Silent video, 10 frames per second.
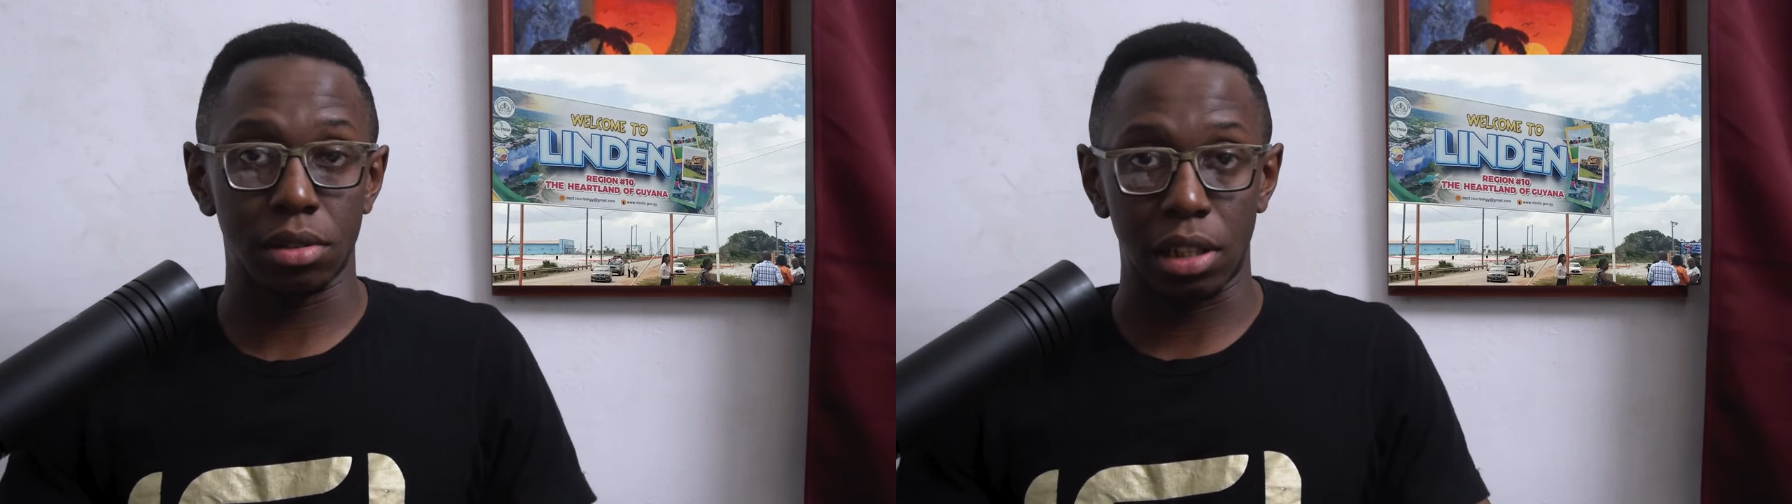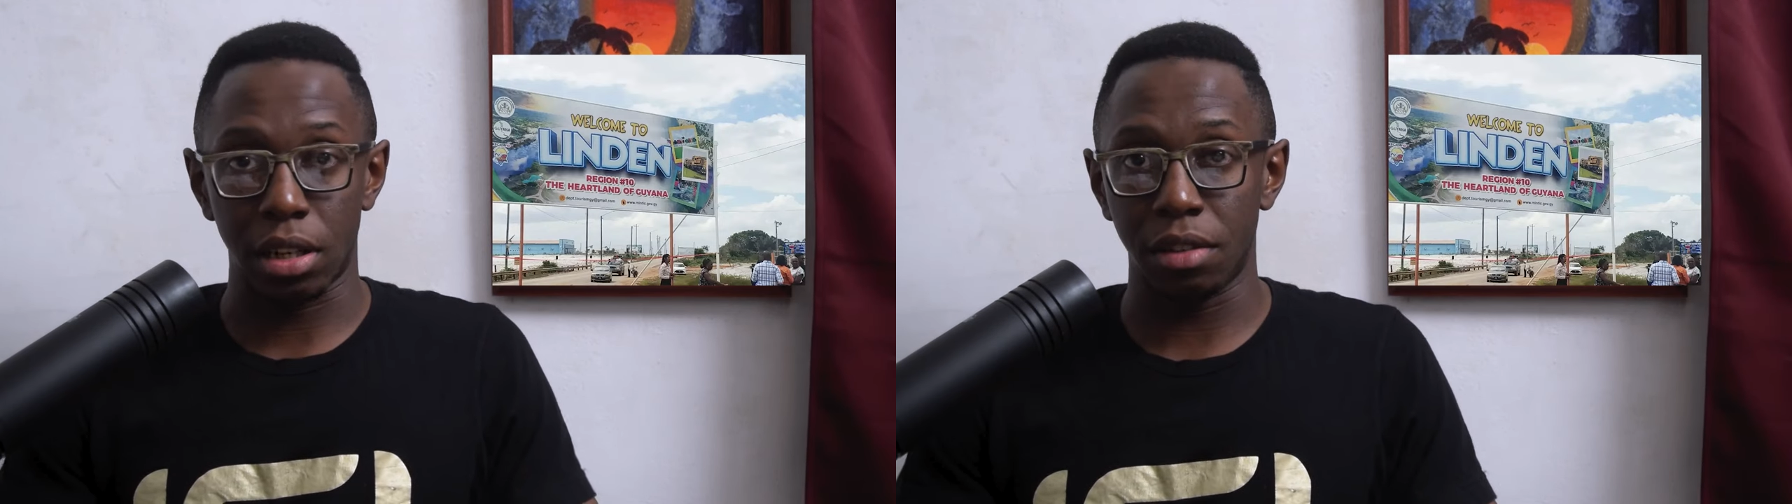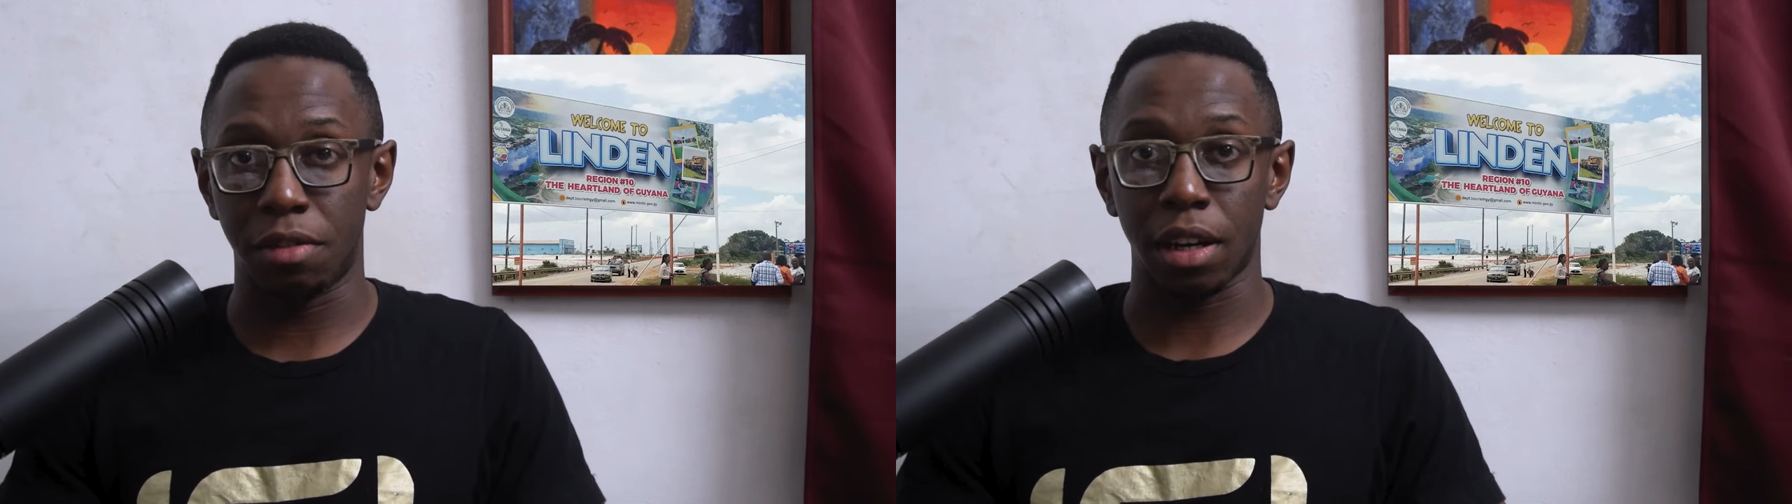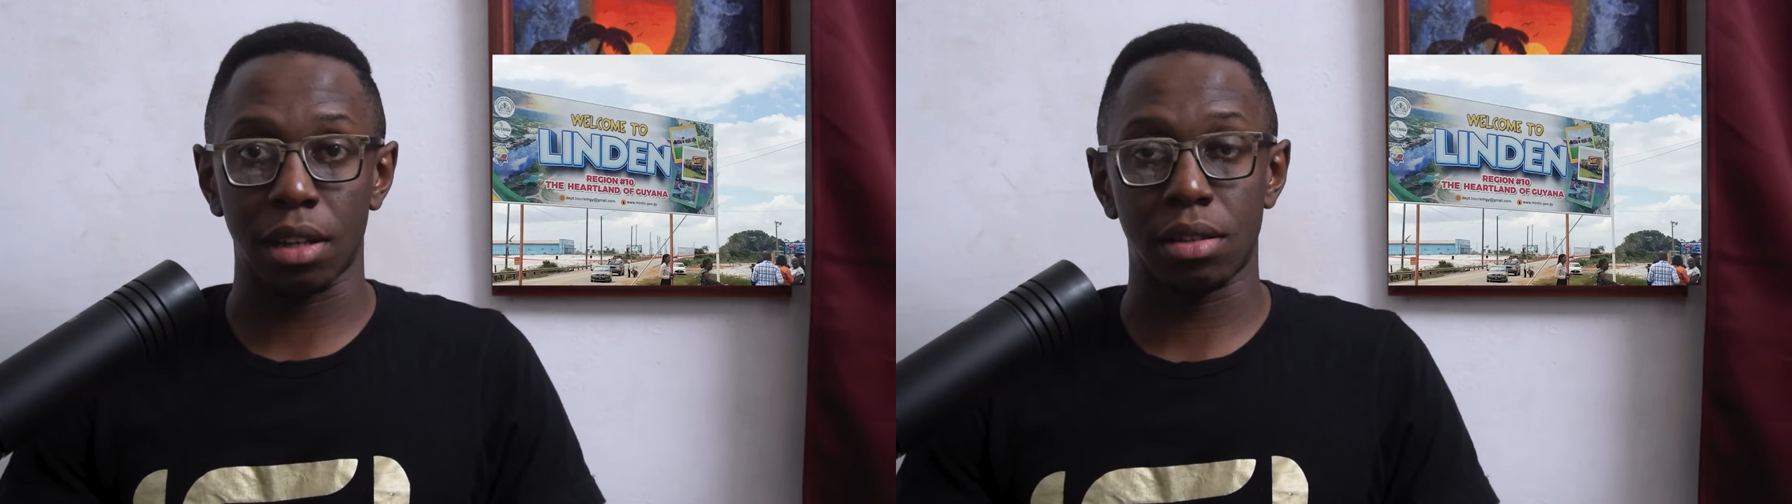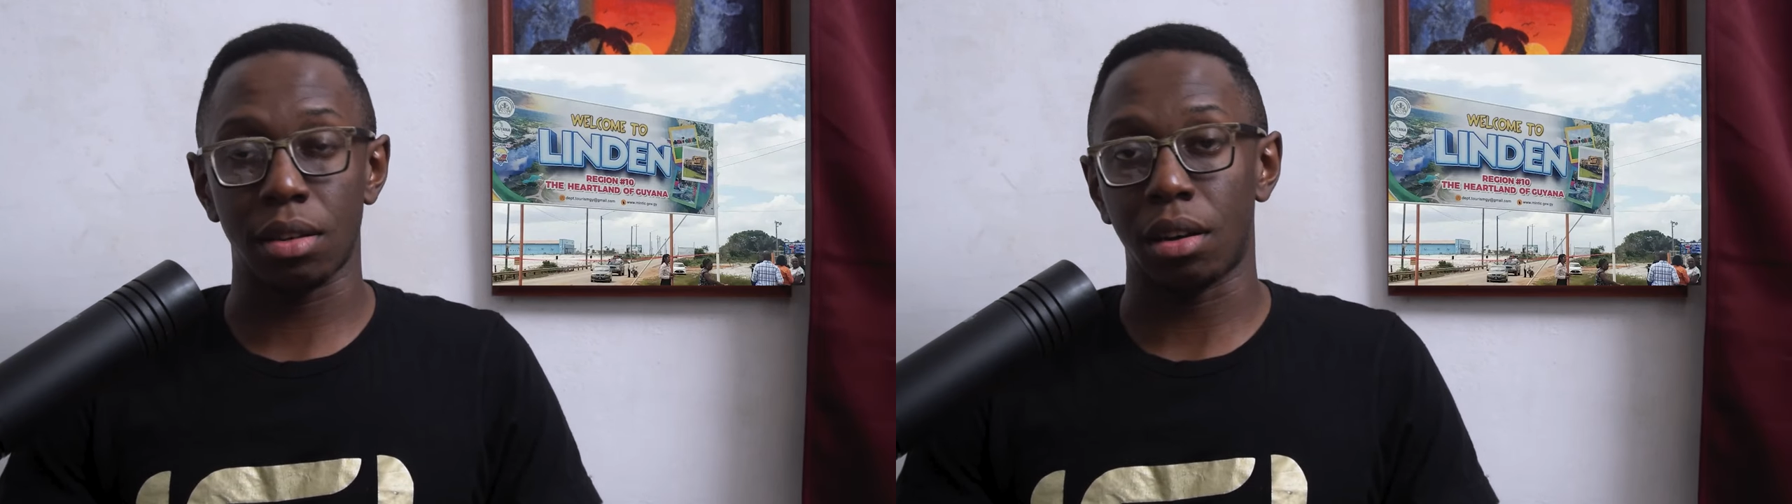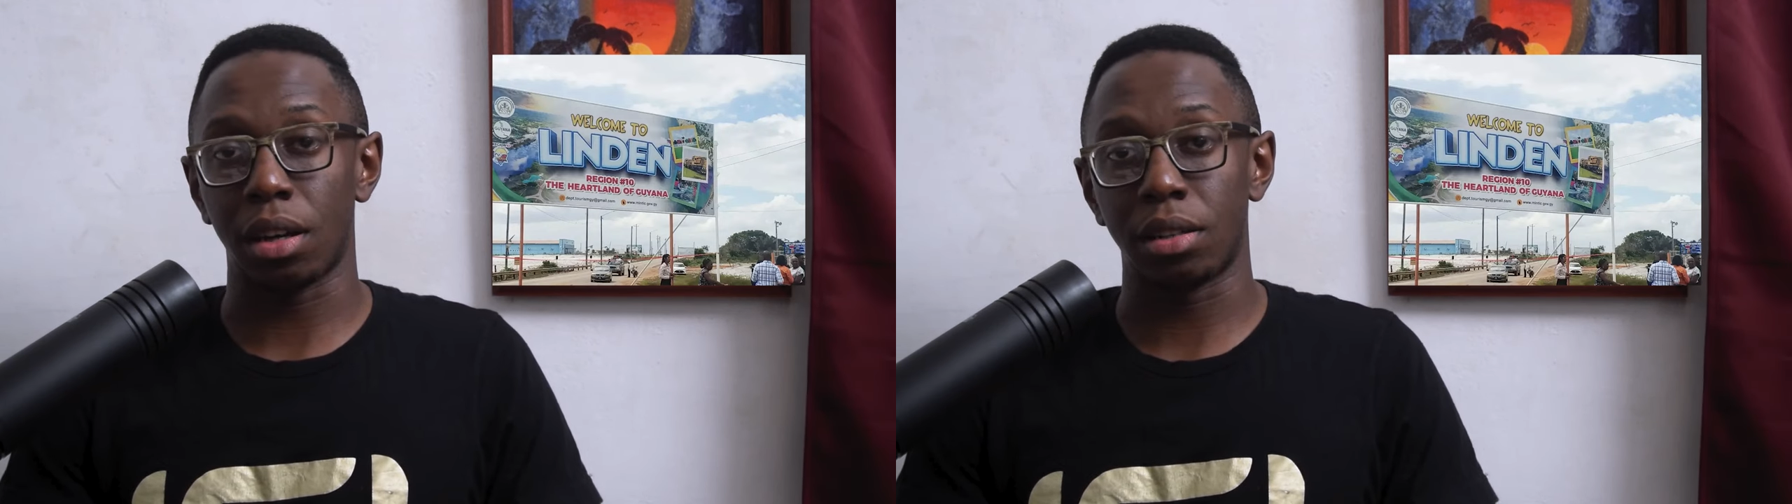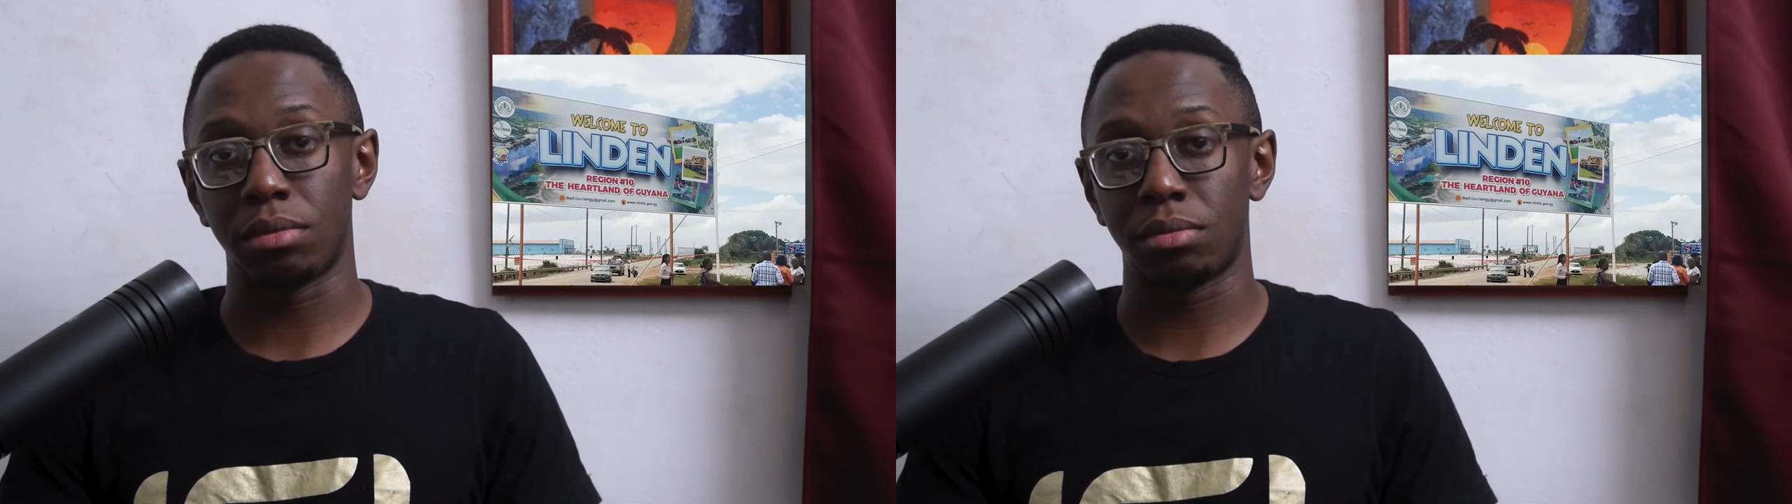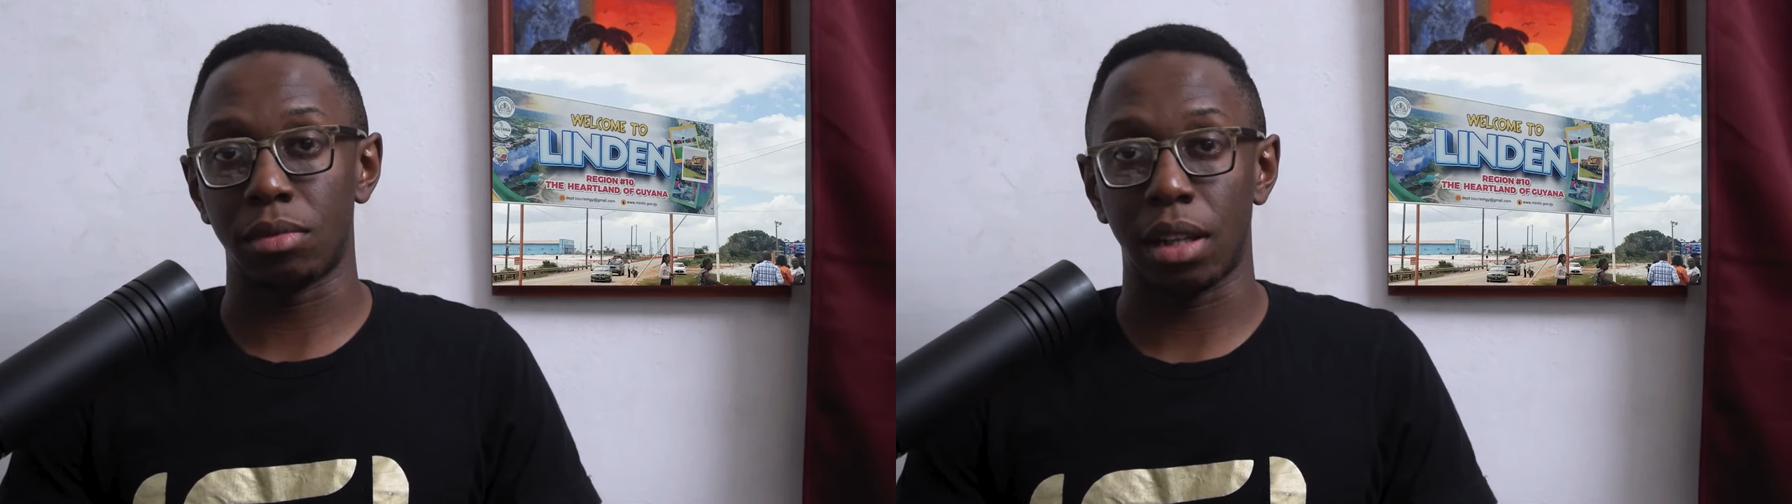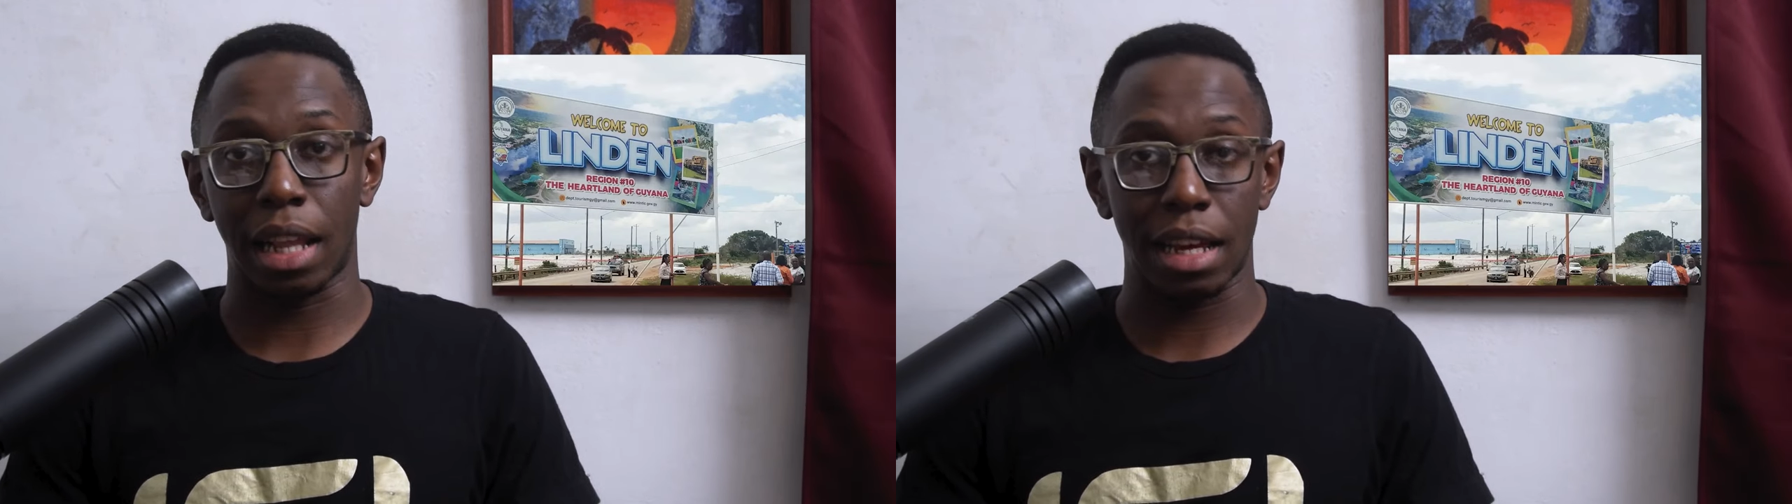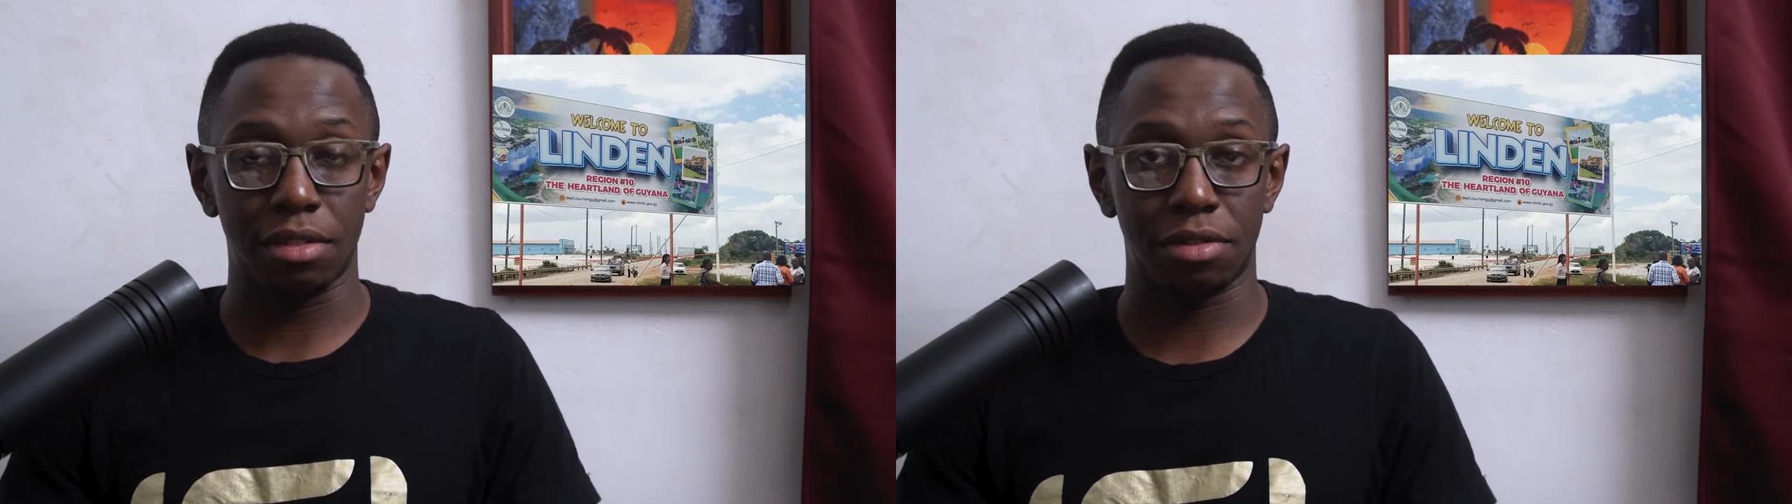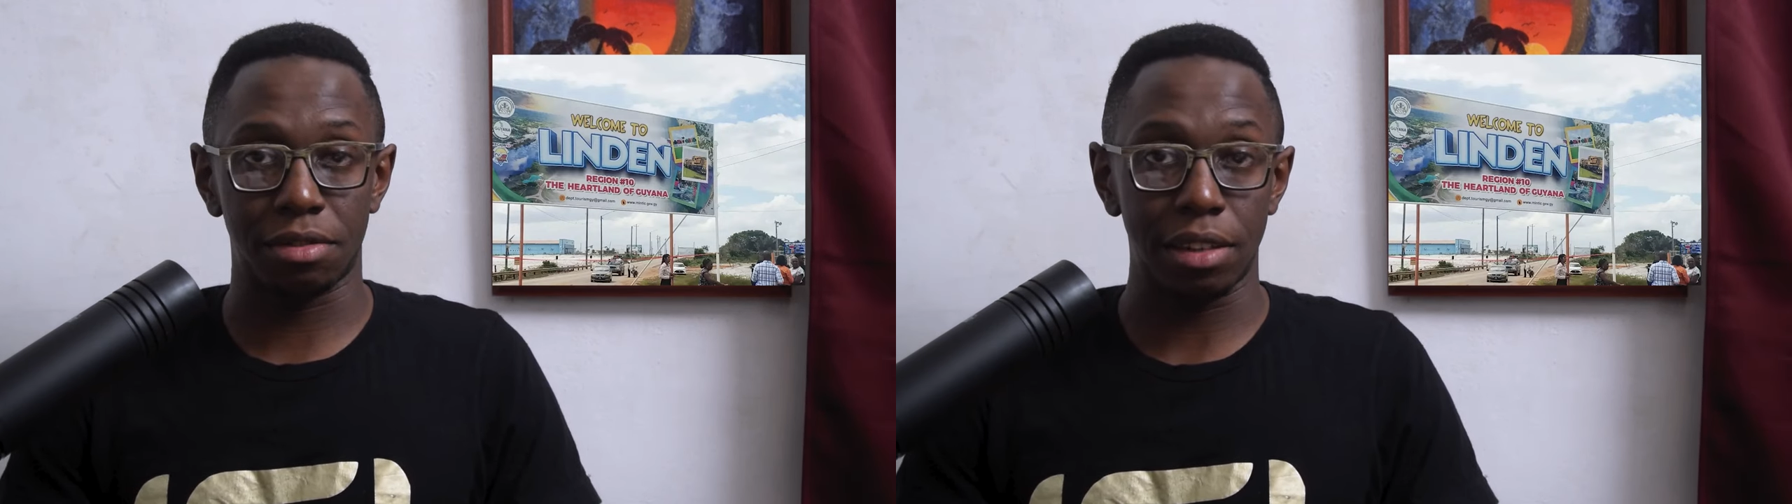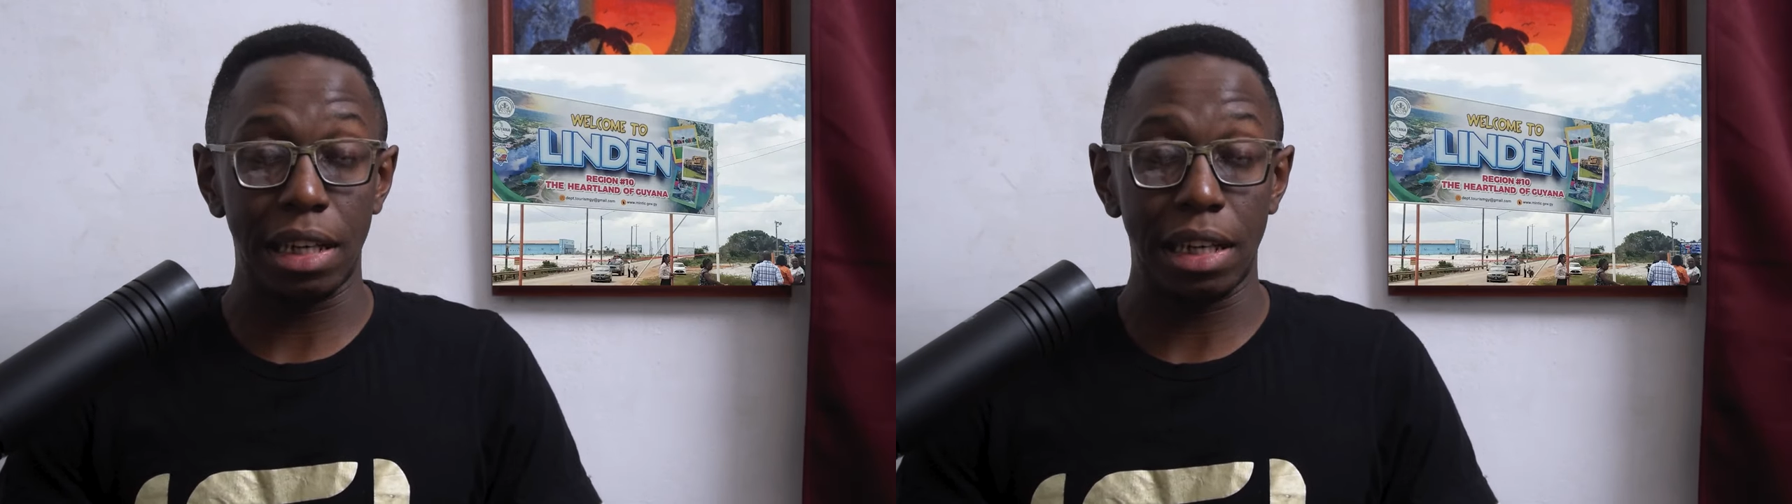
their effect on life